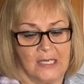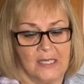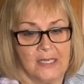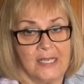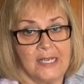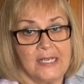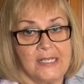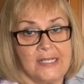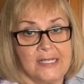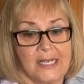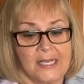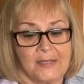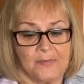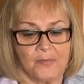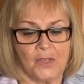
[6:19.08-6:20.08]
And then he
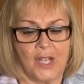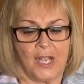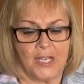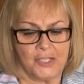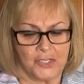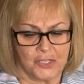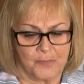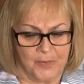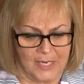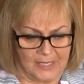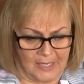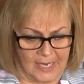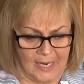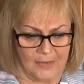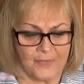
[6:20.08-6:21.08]
said, "I should be
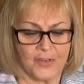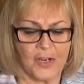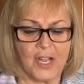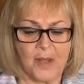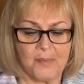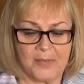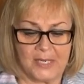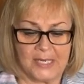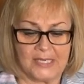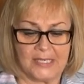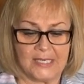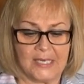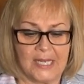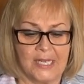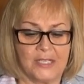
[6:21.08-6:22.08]
glad for company
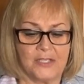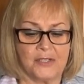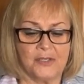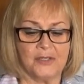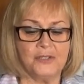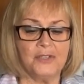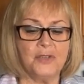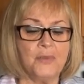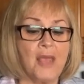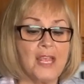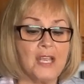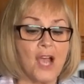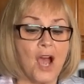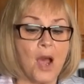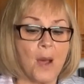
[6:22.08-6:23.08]
tonight. You may
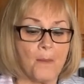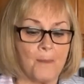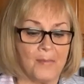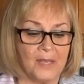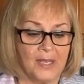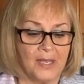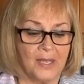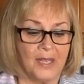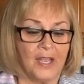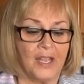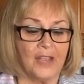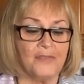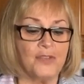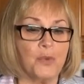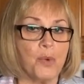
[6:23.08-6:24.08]
come,
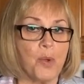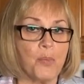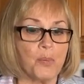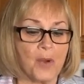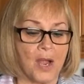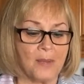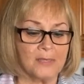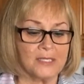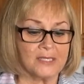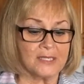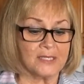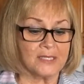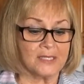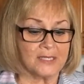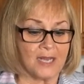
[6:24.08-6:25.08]
if you will promise
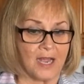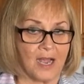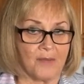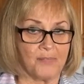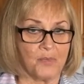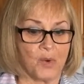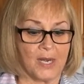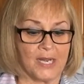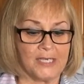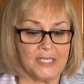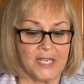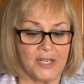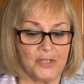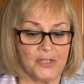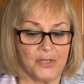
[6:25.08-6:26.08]
to stop when I
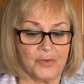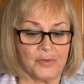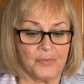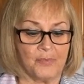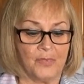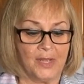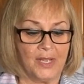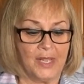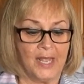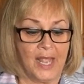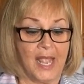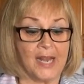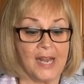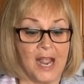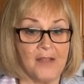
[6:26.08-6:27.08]
tell you.
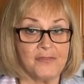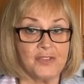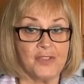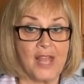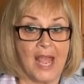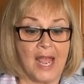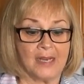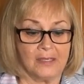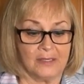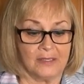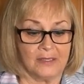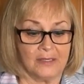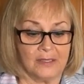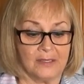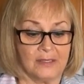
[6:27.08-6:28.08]
And after that,
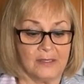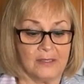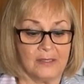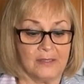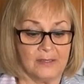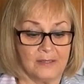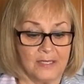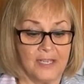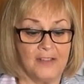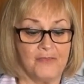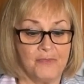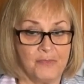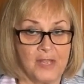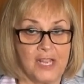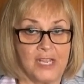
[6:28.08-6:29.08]

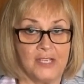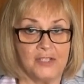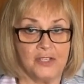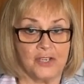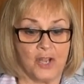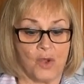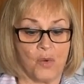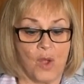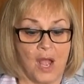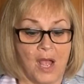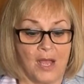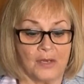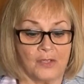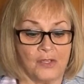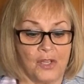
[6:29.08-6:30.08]
leave me to go
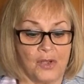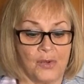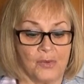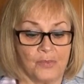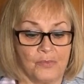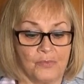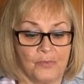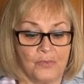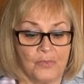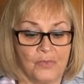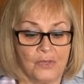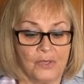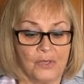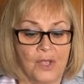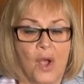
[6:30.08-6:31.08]
on alone."
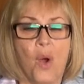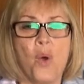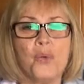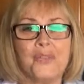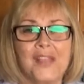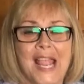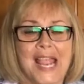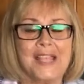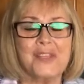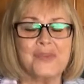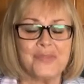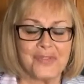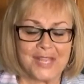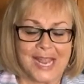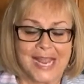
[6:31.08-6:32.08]
"Oh, thank
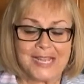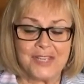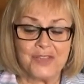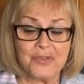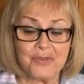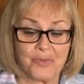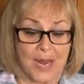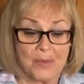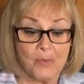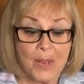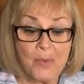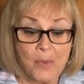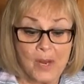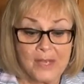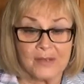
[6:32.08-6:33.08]
you, and
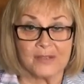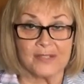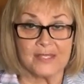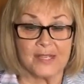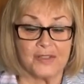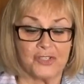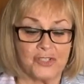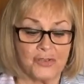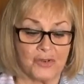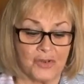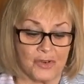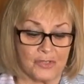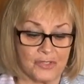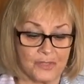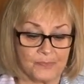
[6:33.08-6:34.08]
we will," said the two
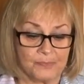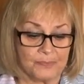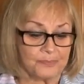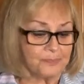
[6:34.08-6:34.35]
girls.